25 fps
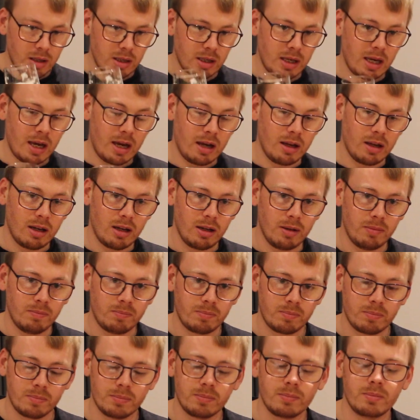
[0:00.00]
Get
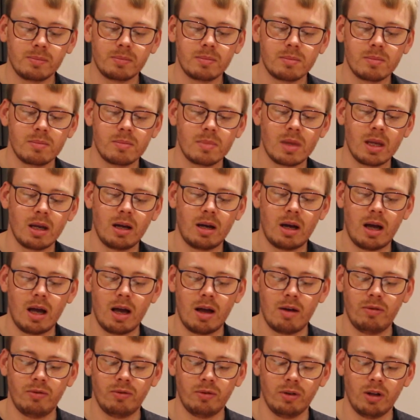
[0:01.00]

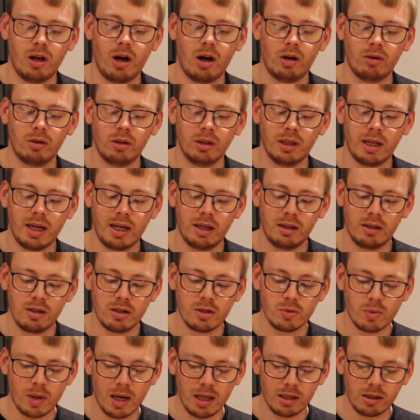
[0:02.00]
a floral hint
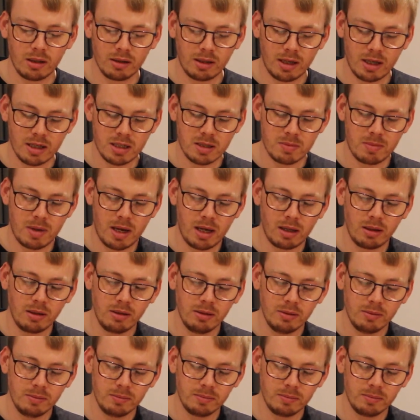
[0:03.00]
as well on that smell.